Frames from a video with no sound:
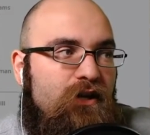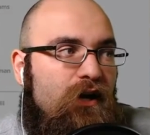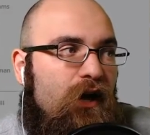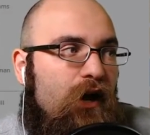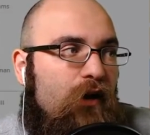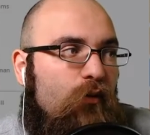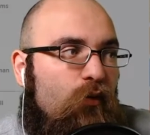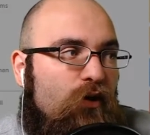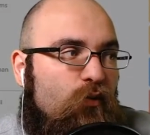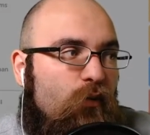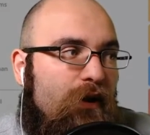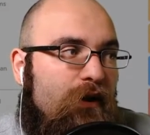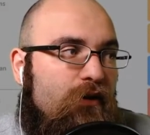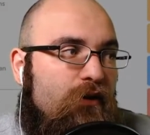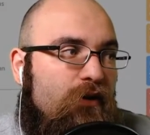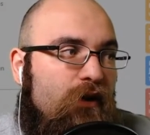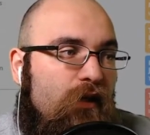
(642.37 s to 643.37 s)
one way
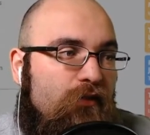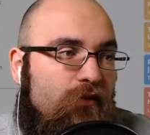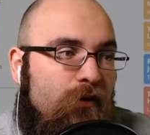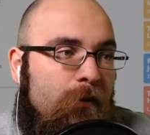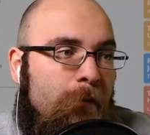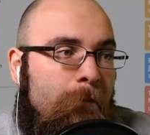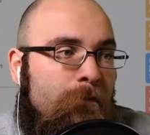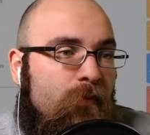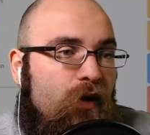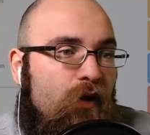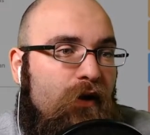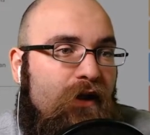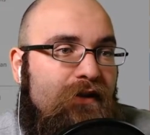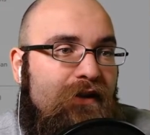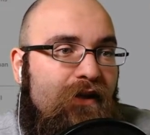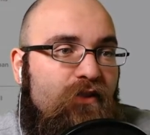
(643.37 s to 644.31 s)
or another. Okay, now